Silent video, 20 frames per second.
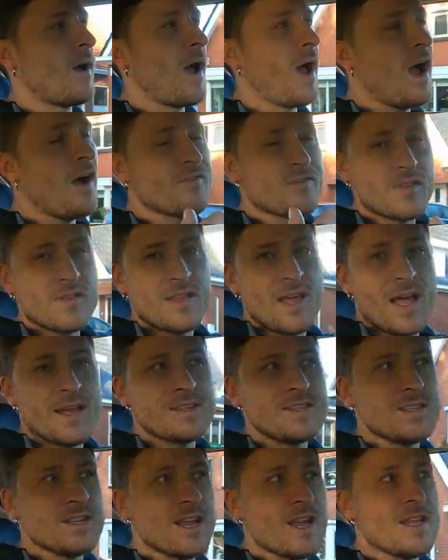after
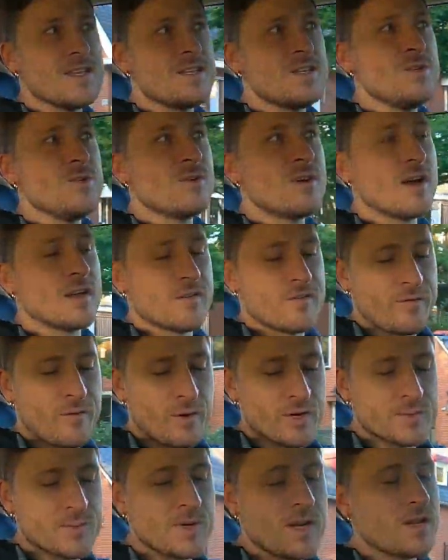1980 you got a
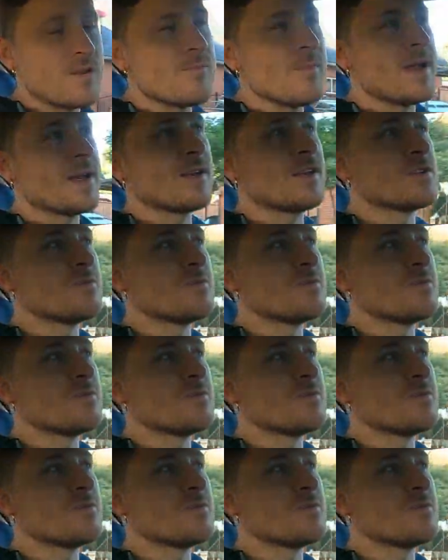4-speed automatic